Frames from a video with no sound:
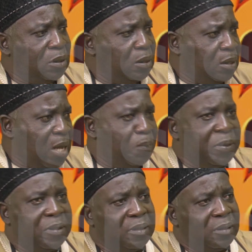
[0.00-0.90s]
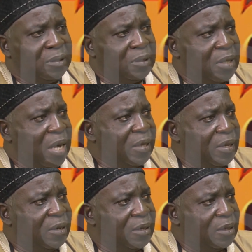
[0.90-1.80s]
that person, I
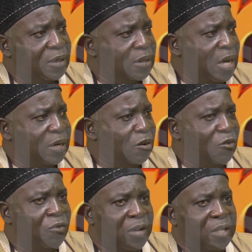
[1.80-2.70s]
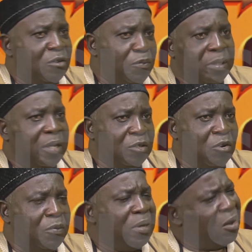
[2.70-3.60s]
think he's had enough, let somebody else
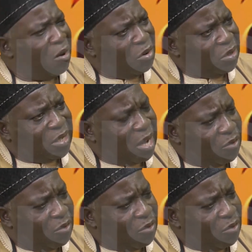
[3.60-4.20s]
come in. All these kind